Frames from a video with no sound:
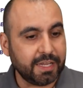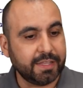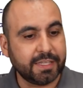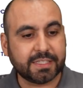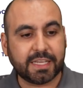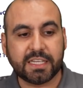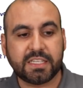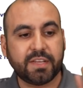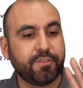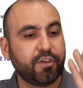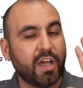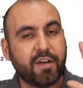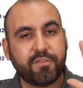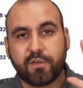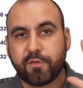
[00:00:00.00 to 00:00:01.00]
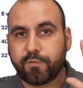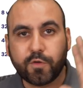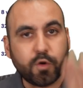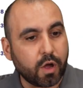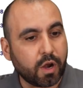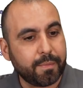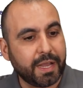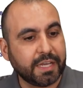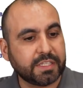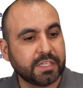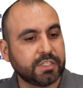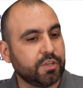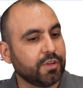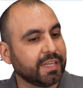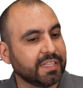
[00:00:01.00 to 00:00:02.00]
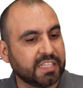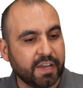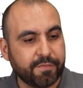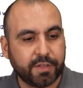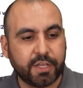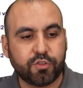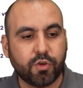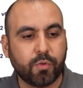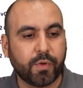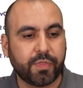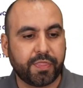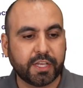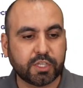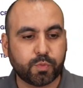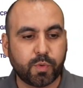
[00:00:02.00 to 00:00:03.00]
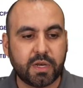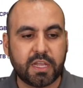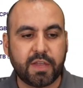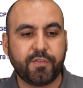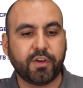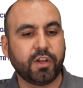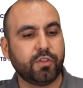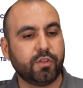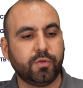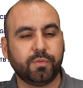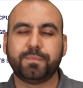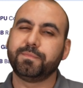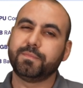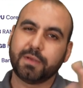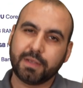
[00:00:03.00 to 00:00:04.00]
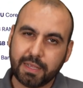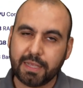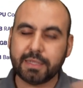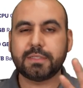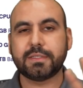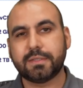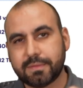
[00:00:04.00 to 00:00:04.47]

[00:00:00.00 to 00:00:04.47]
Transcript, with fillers: In this case, if you have a few automations, you can definitely do it with this one. If you're going to do uh,